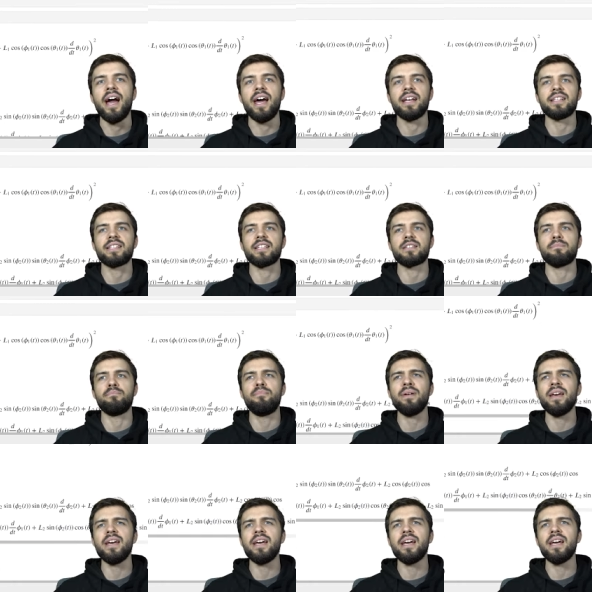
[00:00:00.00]
and it's this
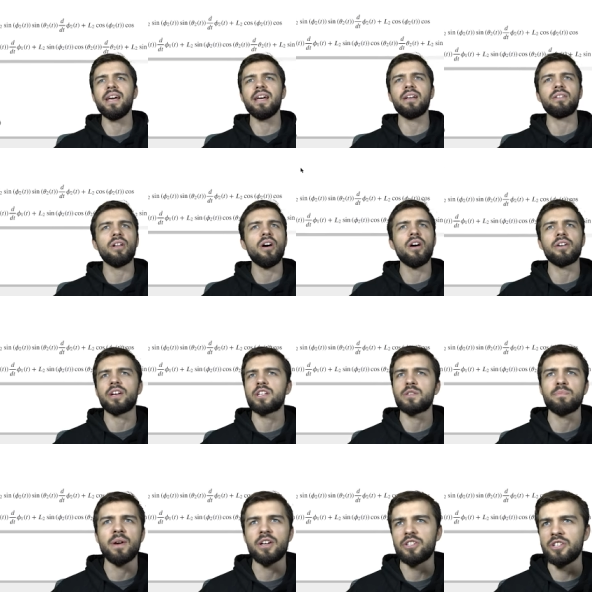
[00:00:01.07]
big, long
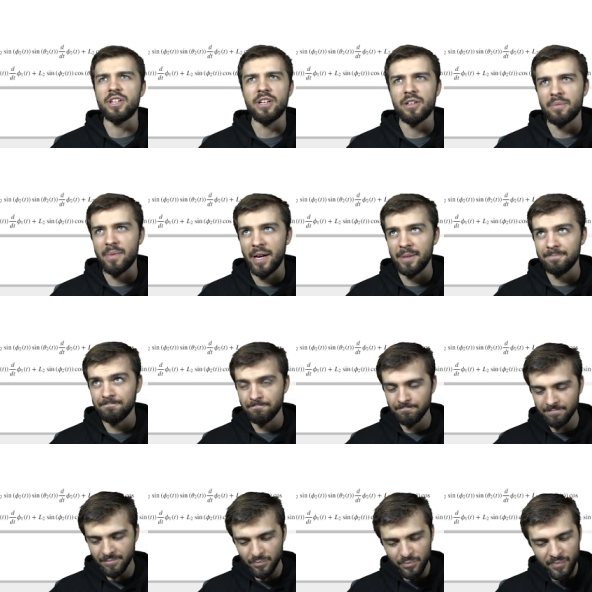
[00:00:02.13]
expression here, right?
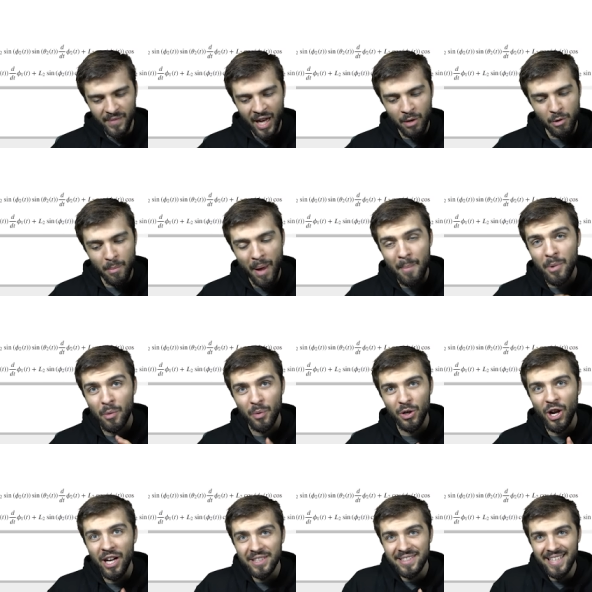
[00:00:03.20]
And remember, we're
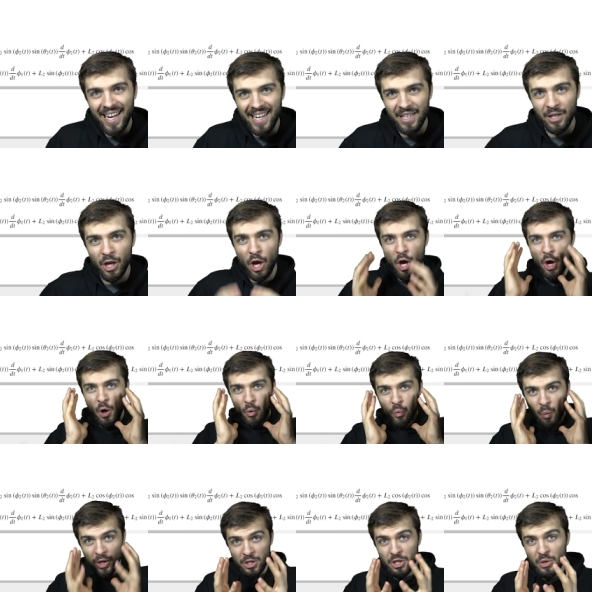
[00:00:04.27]
not done.
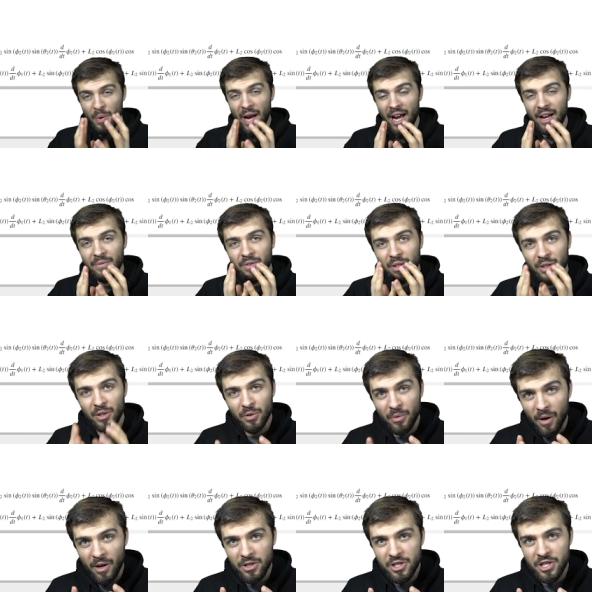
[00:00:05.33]
Once you have the
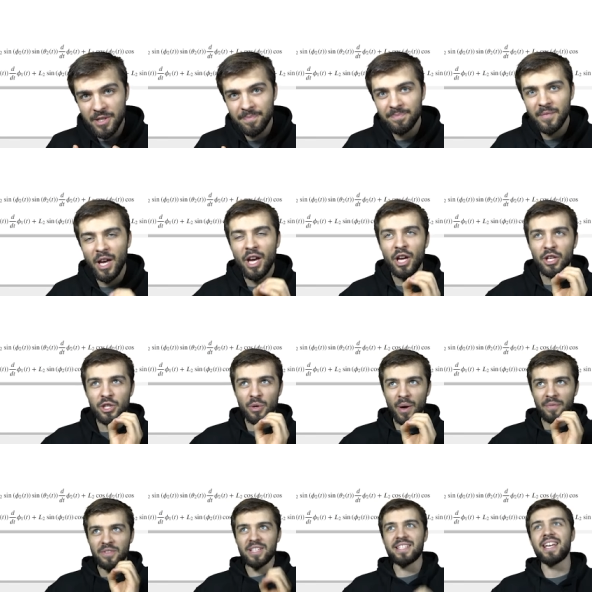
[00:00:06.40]
Lagrangian, you
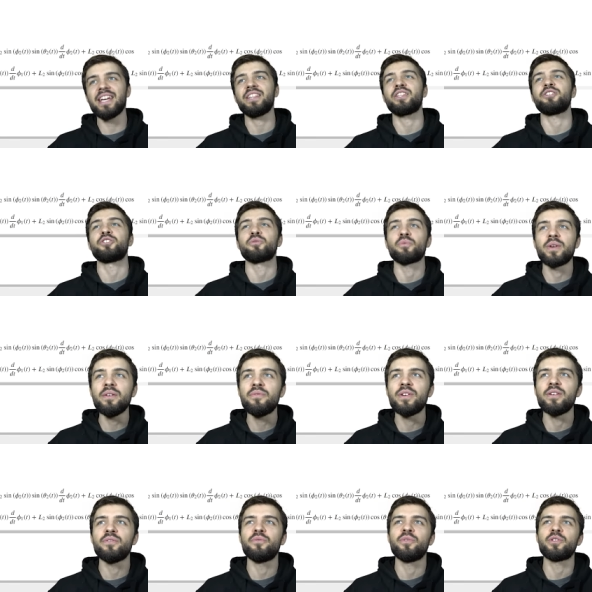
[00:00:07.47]
have to take the
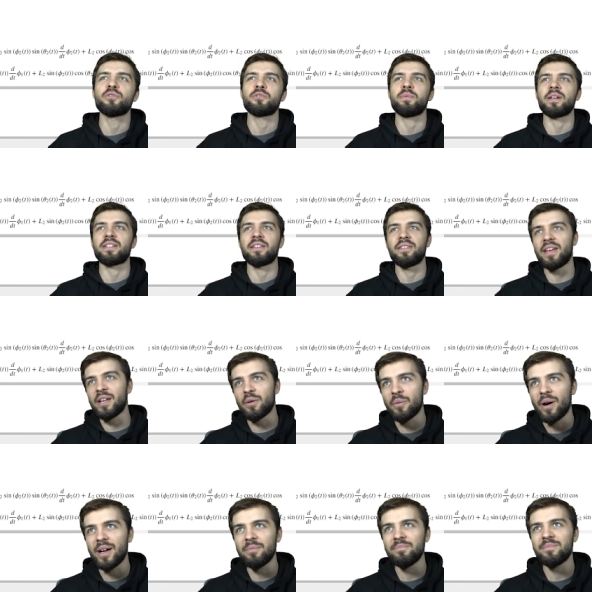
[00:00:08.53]
derivative with respect to theta
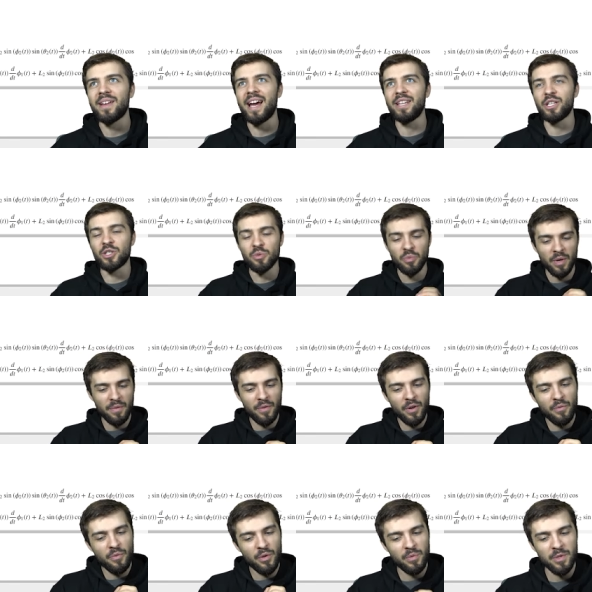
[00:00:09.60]
one and the
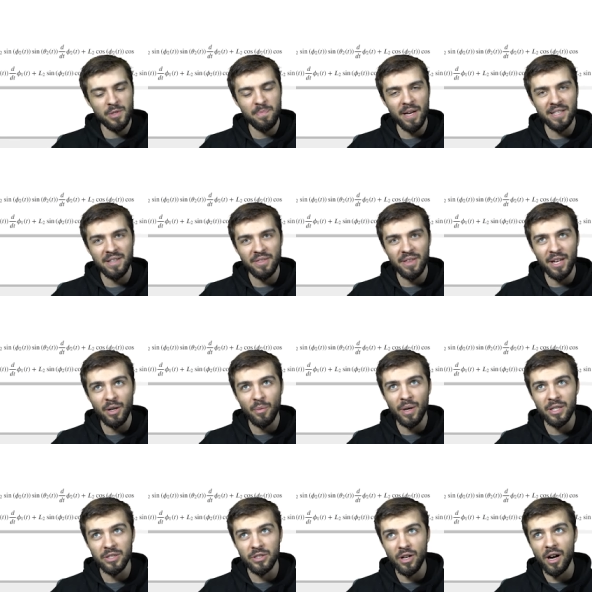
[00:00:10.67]
derivative with respect to theta
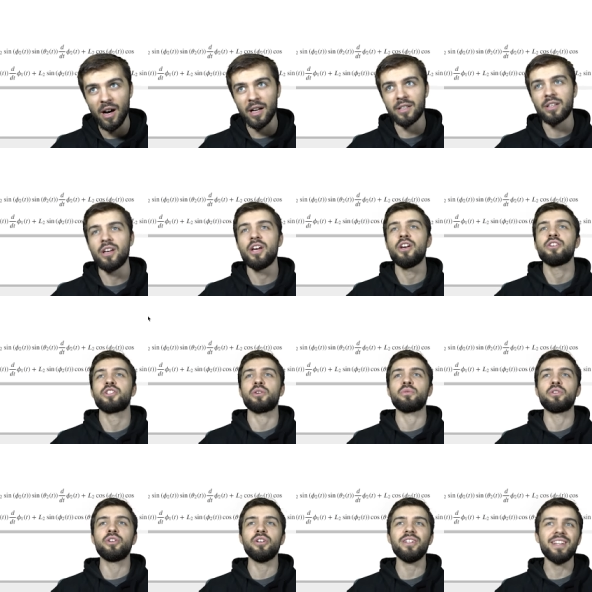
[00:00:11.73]
one dot. So
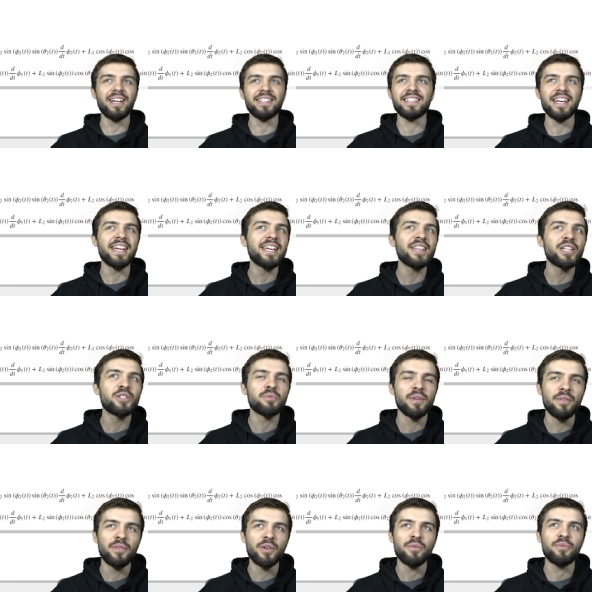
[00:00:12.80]
good luck taking the
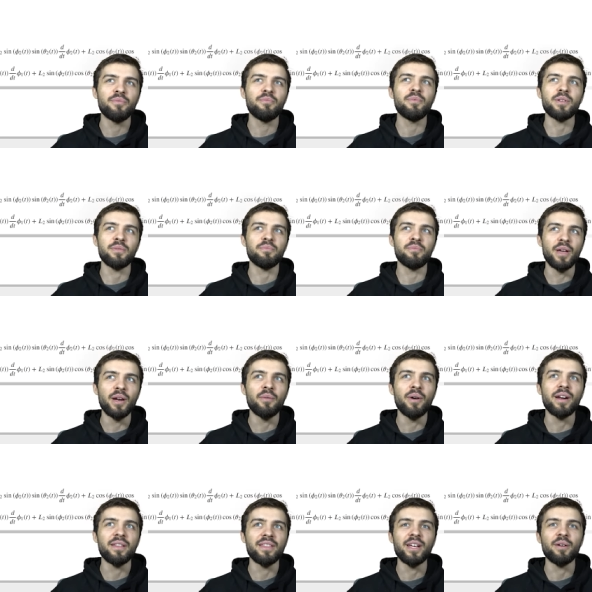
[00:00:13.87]
derivative with theta
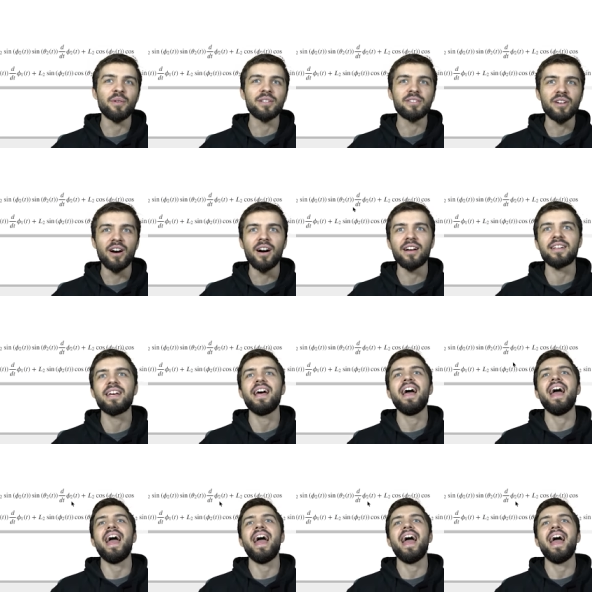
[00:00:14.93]
one and theta one dot